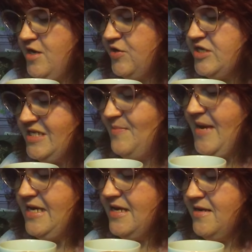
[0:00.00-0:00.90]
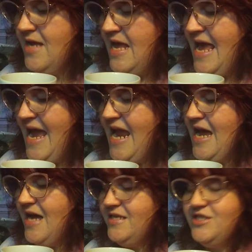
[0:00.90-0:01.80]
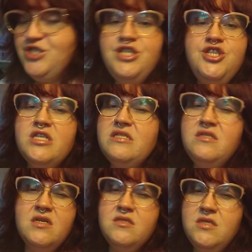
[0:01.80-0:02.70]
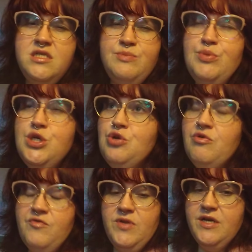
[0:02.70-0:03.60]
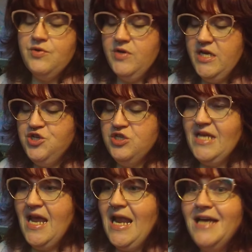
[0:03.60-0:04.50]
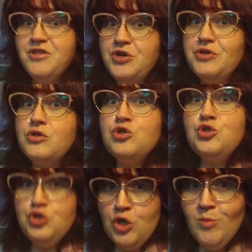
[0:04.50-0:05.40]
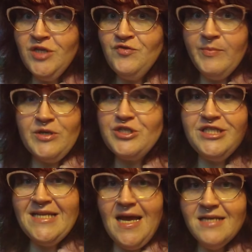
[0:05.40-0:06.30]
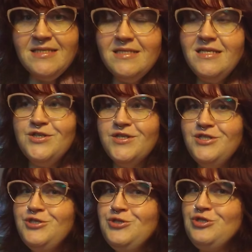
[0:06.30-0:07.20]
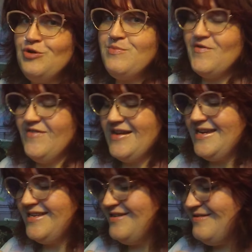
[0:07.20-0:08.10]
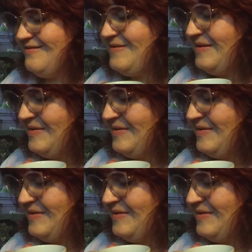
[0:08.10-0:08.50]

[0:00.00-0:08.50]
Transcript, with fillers: Christy Meakin, and she just does these beautiful nail creations, and I learn so much from her. She's an excellent teacher, and she's super funny too.